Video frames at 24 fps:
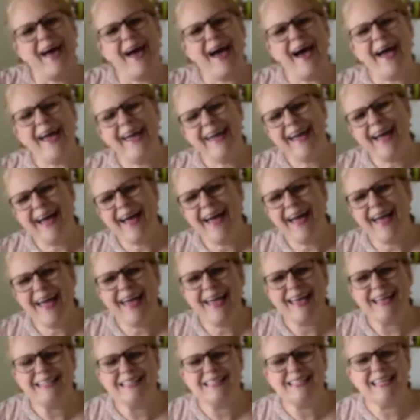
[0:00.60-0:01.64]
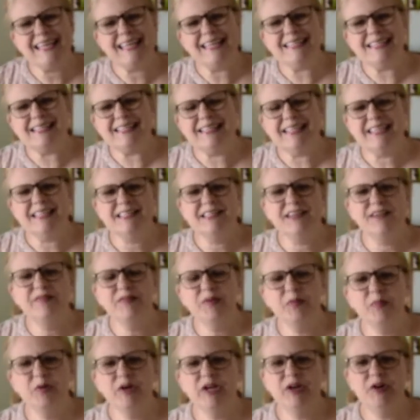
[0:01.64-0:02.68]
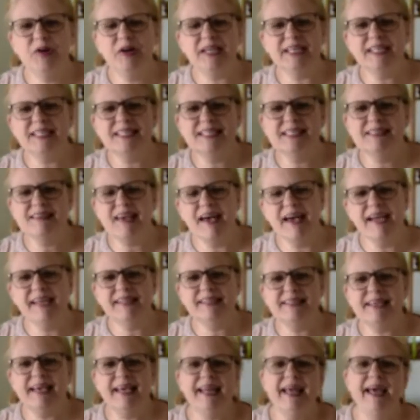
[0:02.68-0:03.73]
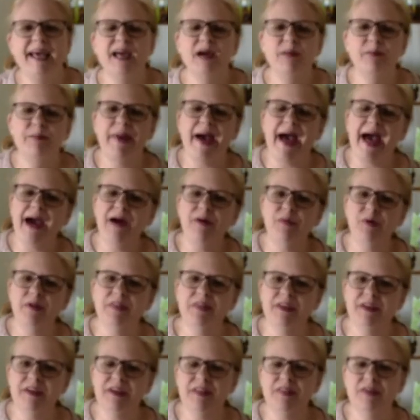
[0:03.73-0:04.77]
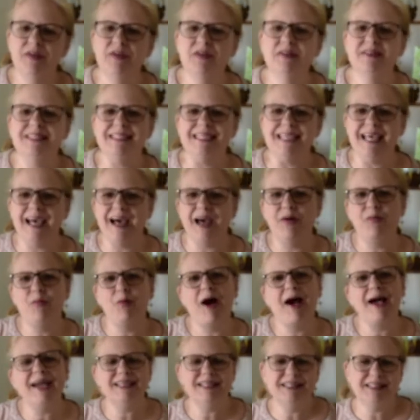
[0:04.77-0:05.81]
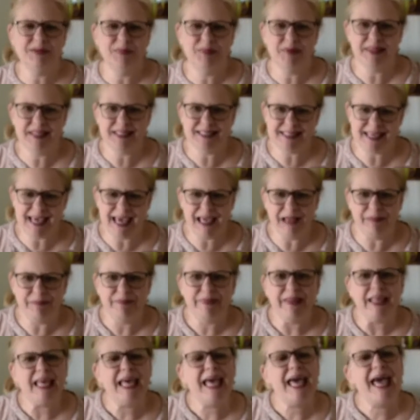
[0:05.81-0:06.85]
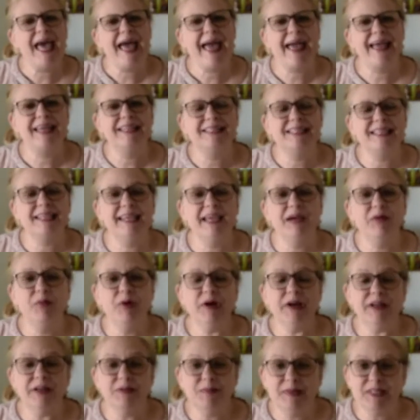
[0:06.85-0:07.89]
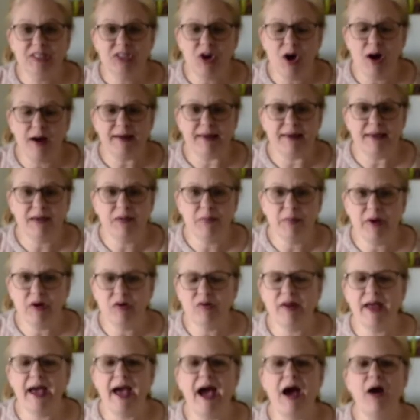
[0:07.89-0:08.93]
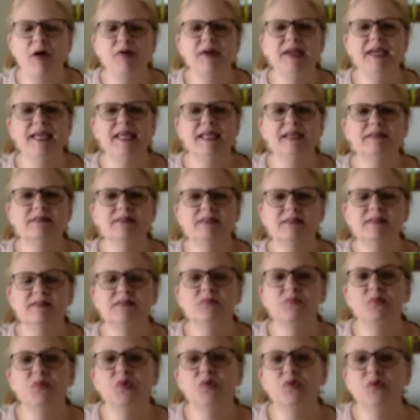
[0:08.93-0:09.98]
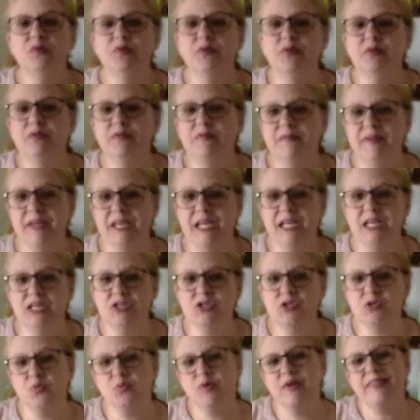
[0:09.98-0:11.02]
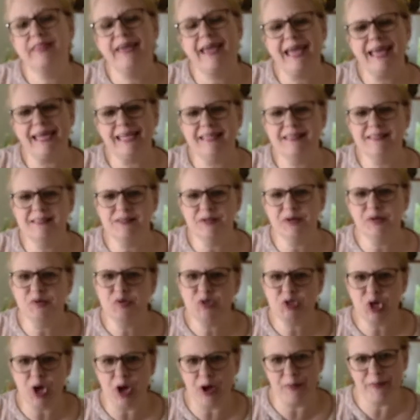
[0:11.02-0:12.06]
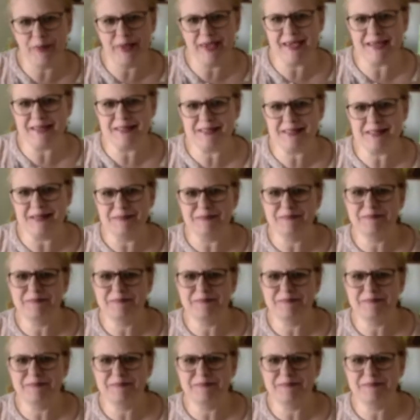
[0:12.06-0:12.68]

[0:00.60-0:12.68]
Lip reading: Hi guys, it's Lisa from Recreated Designs and I am back with another DIY tip of the day. And today we're going to be talking about how to get a smooth finish with Annie Sloan Chalk Paint.